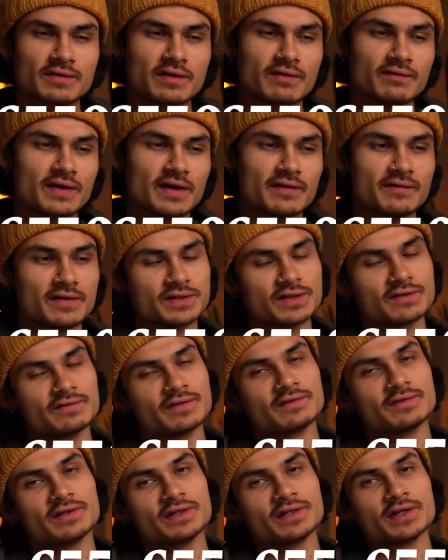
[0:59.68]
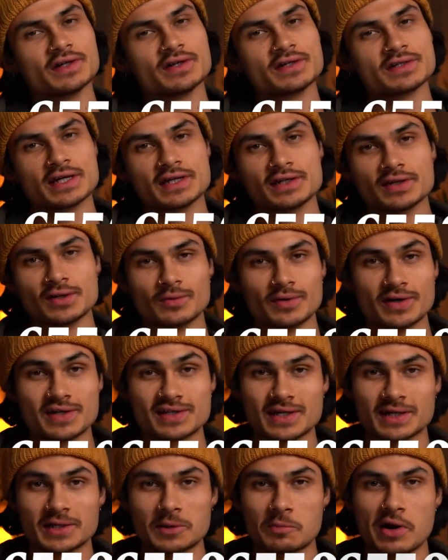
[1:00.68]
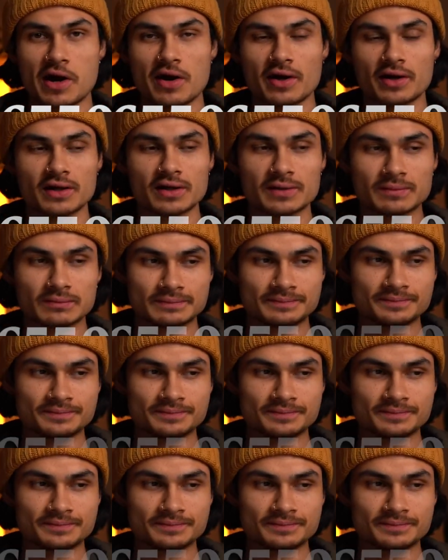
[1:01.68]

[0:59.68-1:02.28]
around 550 euros. I don't know what it's like in America.